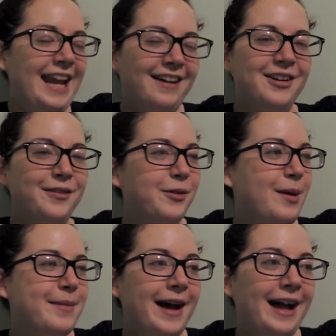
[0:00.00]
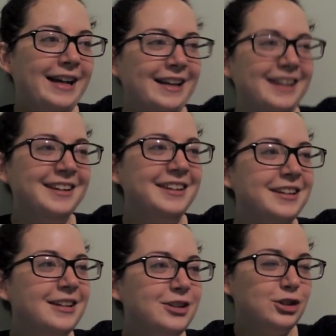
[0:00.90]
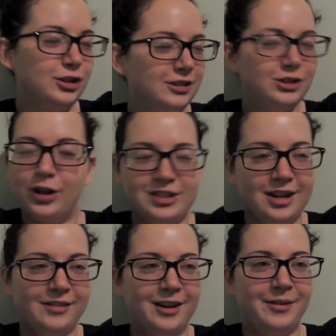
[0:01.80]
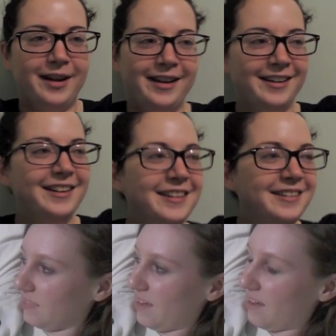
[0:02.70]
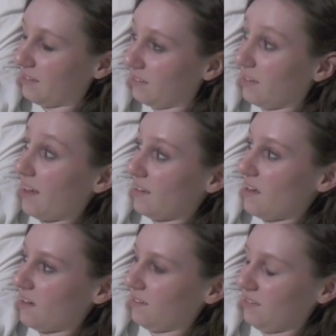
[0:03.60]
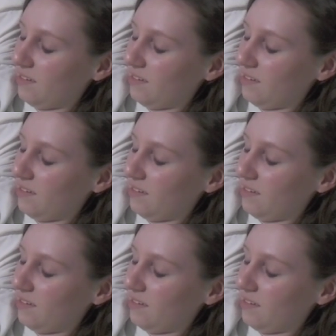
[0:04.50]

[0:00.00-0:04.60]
Now I know the way back. Just stretch out right away. Yeah.